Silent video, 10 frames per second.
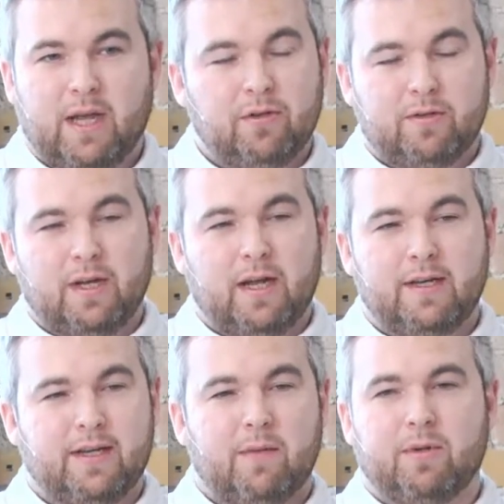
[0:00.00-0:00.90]
another
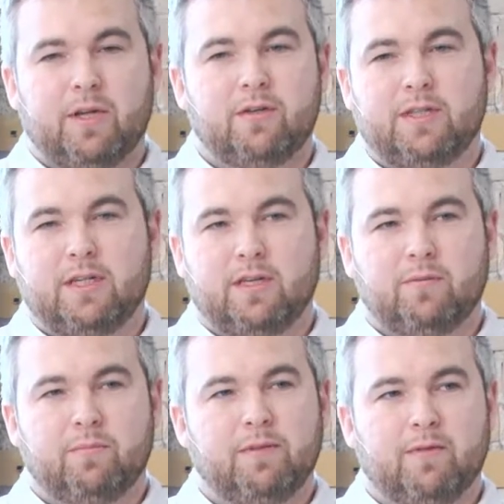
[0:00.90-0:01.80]
example I'd use here
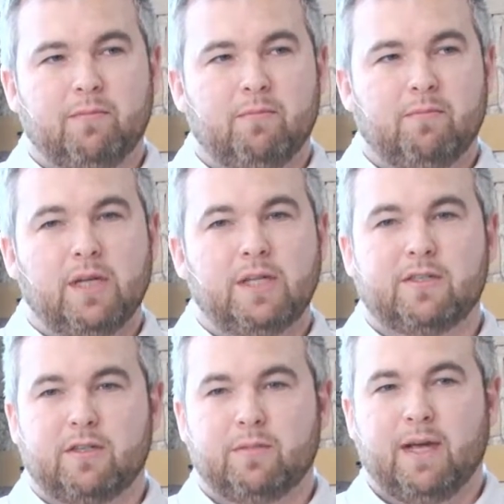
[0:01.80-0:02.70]
would be from my
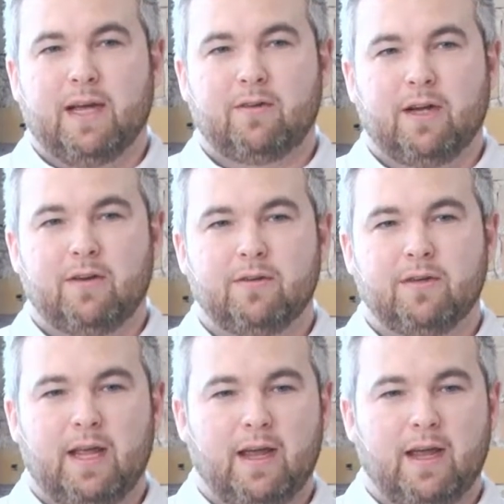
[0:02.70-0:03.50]
search background.